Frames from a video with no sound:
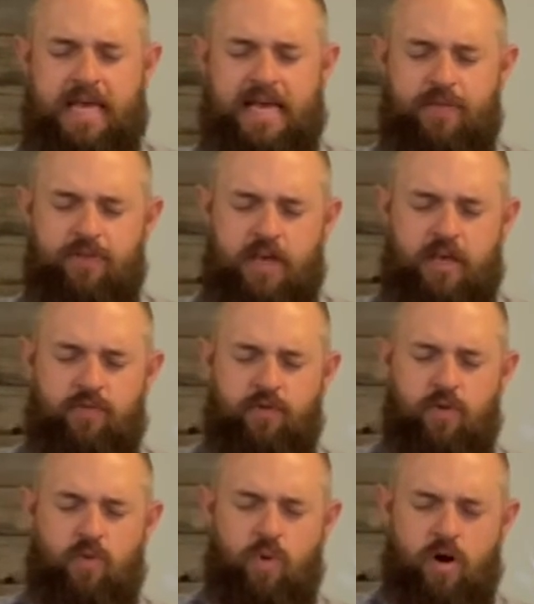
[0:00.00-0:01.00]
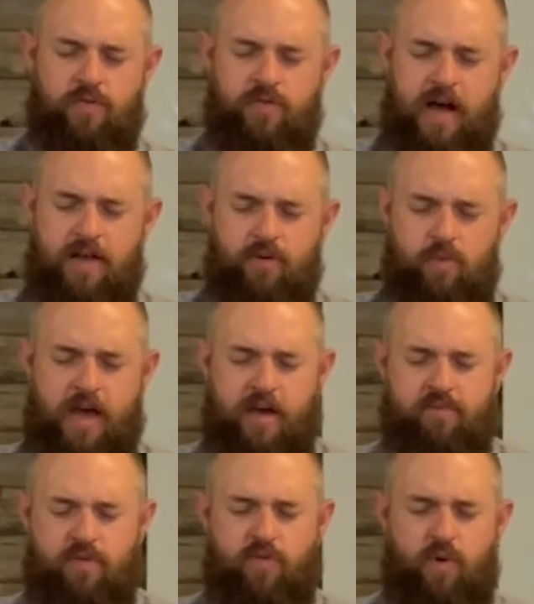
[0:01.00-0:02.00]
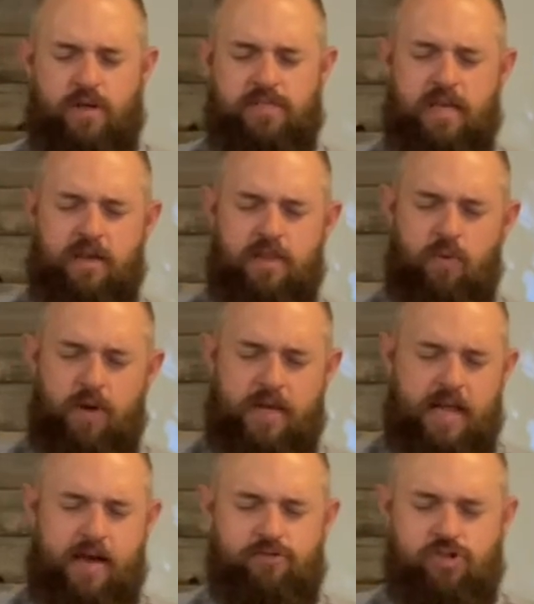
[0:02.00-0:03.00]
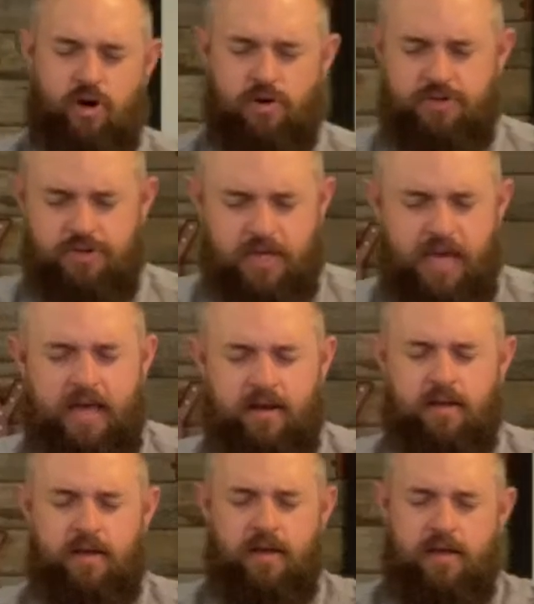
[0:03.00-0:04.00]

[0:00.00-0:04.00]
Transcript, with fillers: God, thank you for the word of God that we have before us. Thank you that we can have church again.